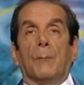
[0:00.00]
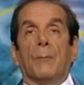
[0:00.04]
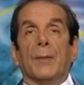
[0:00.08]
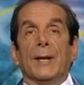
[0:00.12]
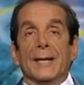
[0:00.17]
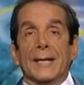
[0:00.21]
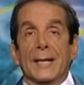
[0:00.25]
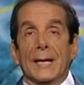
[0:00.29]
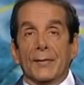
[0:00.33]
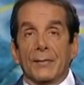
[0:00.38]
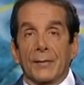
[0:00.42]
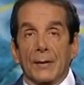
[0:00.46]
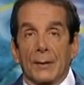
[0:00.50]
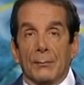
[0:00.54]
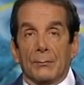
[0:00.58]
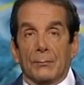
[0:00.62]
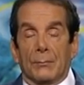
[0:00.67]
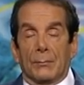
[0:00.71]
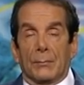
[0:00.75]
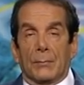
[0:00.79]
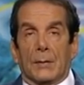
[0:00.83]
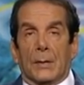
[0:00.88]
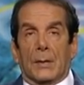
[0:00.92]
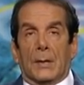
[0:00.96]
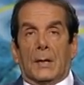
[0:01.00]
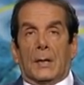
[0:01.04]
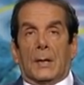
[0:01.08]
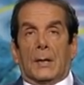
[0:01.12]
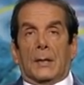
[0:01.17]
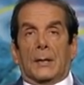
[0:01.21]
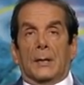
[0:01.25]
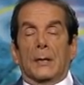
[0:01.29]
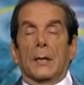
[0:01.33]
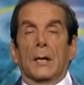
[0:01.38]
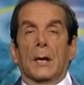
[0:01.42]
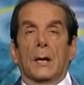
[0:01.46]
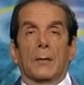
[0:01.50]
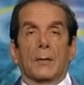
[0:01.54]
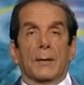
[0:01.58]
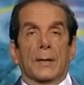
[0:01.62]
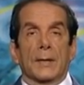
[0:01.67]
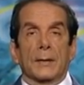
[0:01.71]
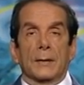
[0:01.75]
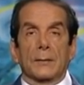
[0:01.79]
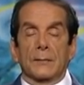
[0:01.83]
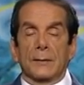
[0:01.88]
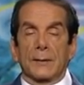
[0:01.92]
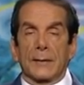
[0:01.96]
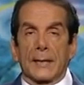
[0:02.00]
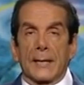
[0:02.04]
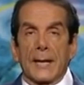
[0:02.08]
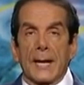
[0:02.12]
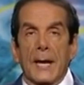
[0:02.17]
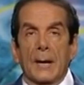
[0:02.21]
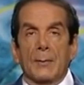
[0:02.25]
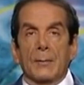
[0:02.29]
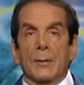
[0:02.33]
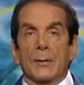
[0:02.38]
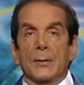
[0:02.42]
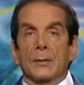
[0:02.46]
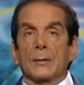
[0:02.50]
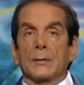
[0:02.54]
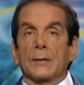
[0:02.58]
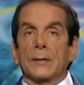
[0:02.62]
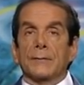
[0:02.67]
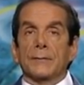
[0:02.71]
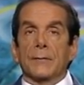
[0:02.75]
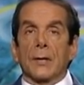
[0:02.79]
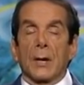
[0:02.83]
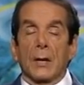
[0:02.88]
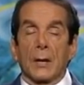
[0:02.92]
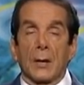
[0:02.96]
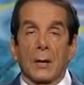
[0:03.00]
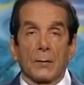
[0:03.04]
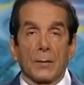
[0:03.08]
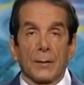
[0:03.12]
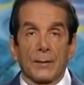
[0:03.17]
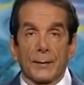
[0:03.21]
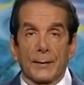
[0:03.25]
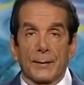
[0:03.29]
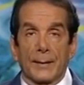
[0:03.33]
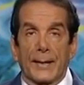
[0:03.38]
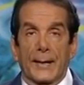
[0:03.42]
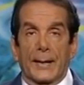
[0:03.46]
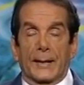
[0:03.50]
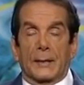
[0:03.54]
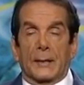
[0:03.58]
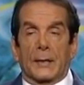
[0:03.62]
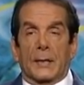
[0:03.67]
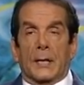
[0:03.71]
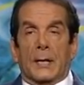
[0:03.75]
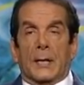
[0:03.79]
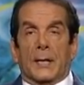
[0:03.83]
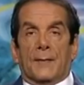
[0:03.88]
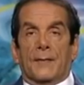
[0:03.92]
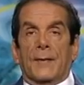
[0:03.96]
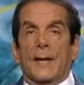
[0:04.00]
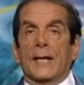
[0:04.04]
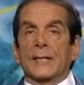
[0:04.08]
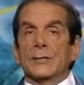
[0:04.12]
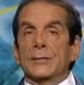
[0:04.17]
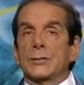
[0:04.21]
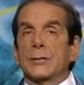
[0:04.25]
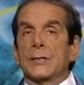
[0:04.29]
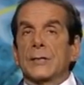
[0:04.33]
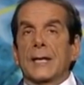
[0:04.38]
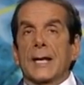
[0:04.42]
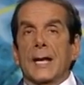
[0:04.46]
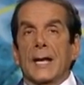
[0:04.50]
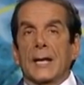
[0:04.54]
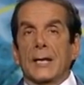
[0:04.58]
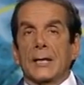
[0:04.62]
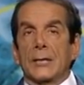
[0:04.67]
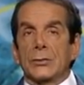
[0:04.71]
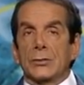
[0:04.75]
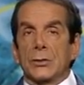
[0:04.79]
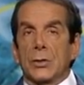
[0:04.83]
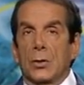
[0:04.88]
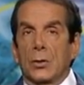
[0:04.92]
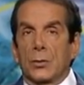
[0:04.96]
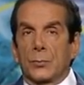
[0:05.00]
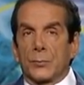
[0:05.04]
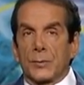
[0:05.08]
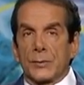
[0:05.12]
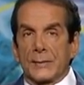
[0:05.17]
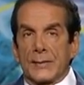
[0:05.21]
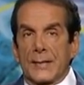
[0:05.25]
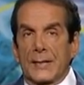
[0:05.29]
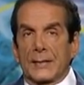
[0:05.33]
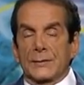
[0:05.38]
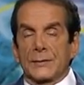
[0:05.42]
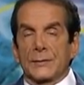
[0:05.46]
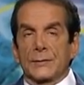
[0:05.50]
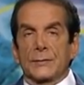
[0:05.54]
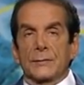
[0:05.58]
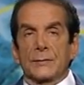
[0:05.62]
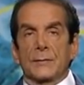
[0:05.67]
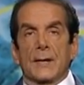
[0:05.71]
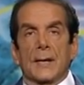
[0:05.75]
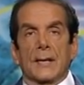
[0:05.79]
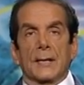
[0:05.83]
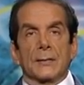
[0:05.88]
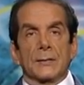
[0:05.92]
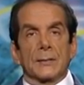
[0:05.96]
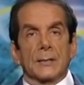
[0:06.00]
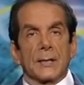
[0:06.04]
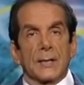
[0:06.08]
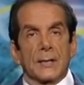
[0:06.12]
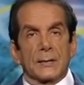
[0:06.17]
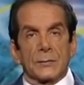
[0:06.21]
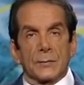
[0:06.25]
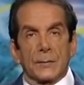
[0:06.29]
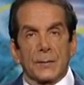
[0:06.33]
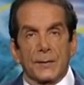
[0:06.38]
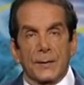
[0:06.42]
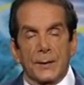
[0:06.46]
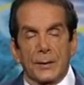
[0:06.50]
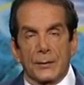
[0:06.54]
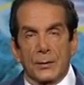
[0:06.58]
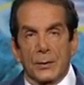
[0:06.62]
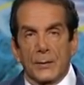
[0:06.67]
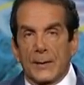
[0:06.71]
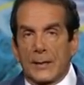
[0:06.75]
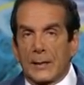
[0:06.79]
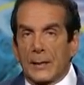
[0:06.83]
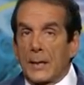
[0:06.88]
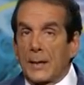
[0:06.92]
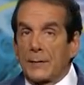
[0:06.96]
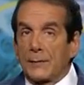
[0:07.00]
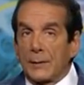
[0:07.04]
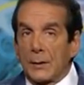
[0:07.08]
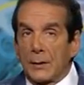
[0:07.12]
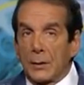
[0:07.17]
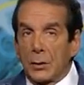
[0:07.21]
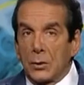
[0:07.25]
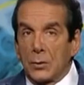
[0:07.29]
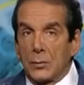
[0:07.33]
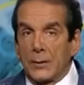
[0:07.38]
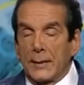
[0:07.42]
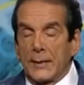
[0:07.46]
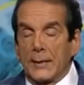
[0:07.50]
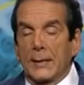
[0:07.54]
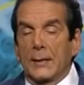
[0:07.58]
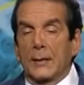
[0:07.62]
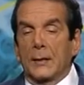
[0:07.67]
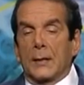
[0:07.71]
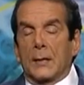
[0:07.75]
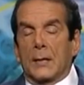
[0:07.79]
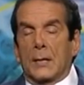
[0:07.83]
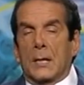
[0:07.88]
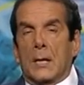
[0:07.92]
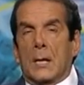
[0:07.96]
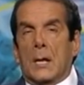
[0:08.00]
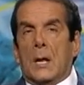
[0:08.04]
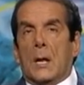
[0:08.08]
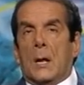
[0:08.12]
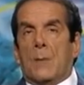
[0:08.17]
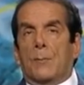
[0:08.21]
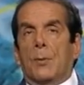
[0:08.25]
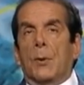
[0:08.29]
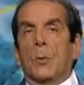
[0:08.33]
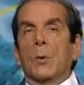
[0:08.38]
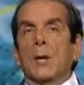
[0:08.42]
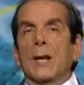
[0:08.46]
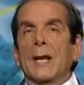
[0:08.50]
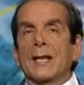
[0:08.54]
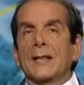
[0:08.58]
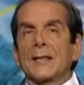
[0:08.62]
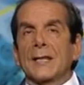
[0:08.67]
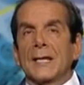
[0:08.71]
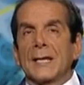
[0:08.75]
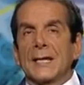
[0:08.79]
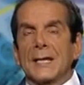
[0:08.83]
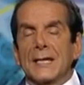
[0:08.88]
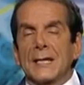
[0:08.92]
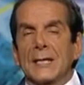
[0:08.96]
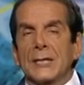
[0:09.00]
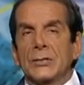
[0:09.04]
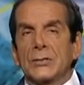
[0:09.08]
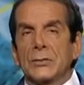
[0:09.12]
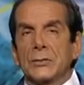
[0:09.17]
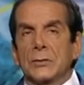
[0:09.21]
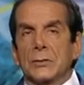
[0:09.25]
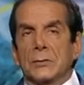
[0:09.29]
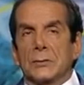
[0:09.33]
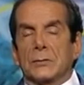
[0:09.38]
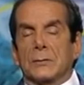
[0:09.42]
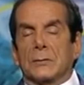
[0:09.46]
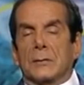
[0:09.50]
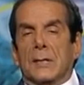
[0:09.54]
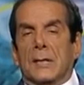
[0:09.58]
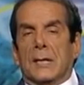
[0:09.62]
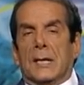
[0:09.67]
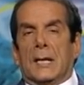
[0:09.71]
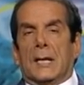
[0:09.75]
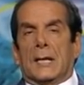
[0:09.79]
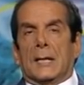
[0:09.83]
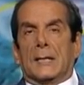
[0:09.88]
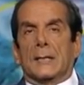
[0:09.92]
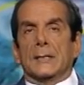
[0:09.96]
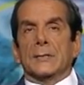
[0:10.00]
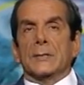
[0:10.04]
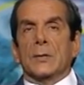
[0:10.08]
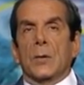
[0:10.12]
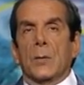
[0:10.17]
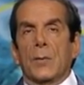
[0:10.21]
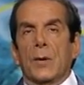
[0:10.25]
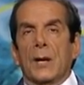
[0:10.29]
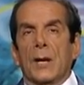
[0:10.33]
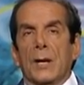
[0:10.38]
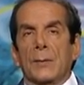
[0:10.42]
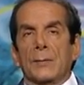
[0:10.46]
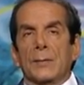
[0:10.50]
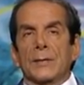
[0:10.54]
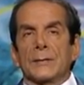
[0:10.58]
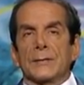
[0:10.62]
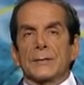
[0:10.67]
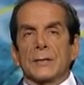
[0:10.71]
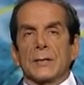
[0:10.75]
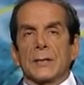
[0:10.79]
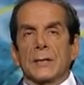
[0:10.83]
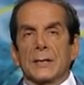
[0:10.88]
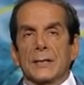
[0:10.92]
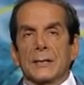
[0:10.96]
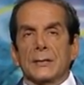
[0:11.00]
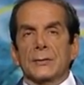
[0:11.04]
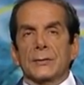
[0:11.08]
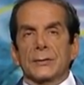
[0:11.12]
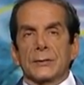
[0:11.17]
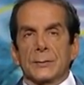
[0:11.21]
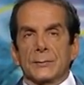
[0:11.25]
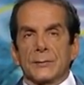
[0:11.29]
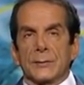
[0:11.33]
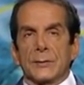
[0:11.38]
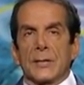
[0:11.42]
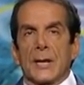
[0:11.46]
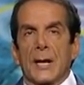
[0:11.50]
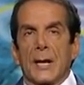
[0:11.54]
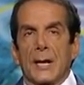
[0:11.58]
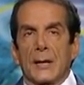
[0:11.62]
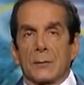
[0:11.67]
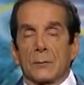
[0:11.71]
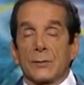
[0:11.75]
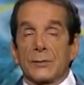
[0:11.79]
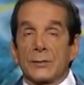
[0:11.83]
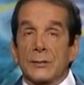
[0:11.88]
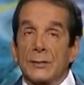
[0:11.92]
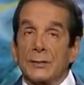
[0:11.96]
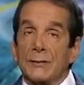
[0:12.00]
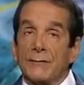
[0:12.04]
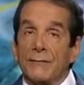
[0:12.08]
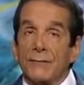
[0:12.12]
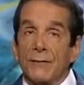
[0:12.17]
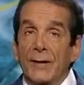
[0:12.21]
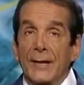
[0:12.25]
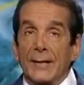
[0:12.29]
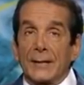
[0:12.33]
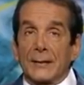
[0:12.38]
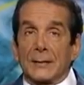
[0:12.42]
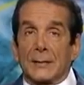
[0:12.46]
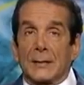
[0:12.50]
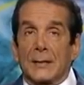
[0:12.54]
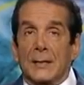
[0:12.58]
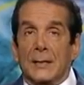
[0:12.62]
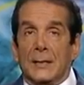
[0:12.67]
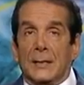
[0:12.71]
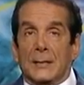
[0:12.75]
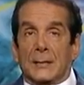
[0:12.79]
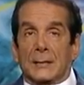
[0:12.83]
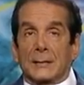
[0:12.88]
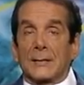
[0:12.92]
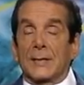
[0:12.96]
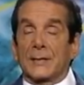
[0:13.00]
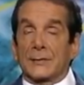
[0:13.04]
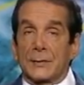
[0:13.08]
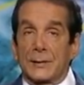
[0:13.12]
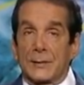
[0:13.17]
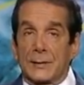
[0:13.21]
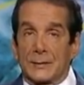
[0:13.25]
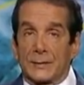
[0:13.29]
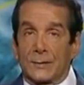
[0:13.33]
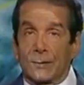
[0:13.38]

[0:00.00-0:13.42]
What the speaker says: beneath him, you know, either in the cabinet or even lower than that. That's the age-old protection strategy. That's what they're doing. Nothing new here. But what I think is new is Obama's leadership style, which in effect doesn't